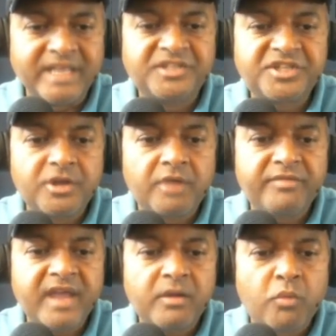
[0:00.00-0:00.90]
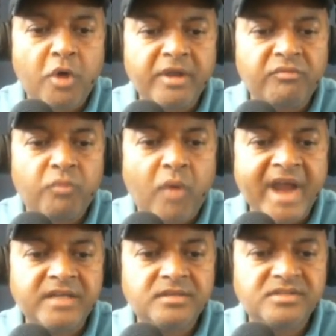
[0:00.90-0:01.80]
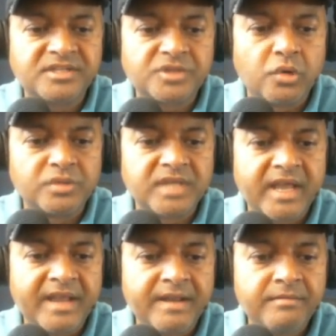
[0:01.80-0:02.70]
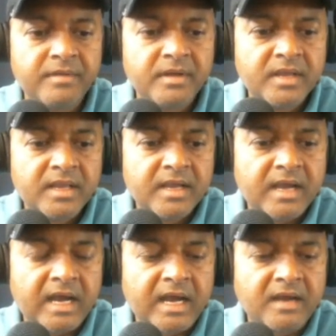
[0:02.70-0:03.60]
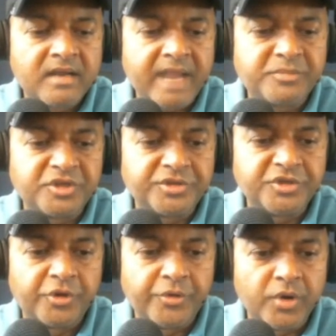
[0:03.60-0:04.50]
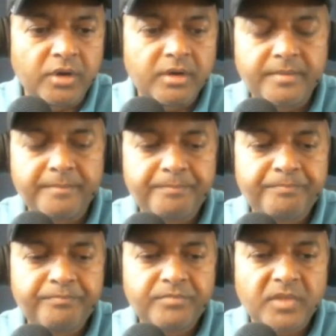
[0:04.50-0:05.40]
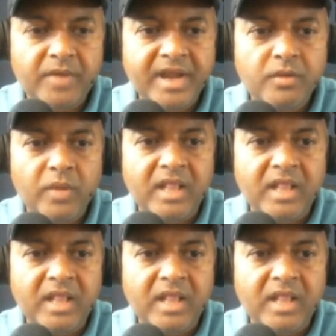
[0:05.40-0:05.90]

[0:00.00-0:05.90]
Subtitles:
Instead of that, what if white just goes ahead and captures your rook, right?